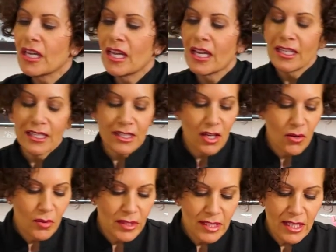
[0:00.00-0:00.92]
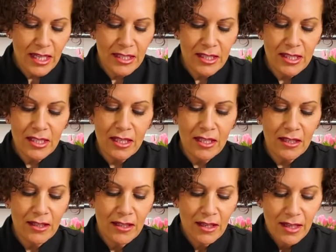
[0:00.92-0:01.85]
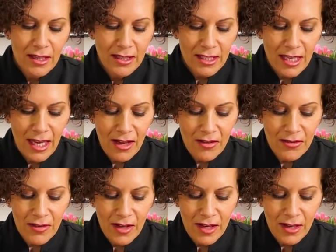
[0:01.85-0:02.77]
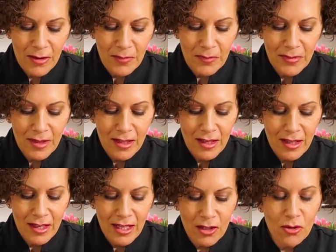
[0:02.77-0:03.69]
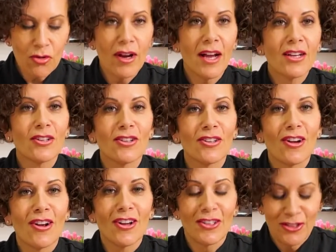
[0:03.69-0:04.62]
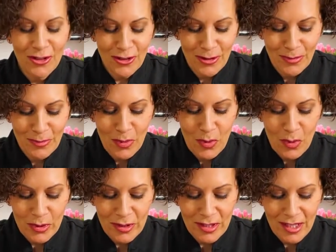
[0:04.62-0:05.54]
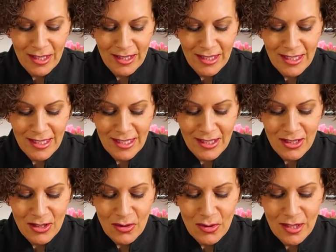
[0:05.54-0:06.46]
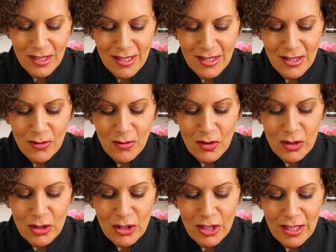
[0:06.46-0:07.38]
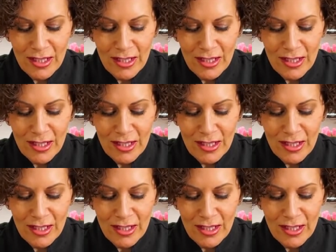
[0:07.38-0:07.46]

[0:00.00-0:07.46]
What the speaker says: and it's always nice to have a cracker on your boards like this, and so this is the version,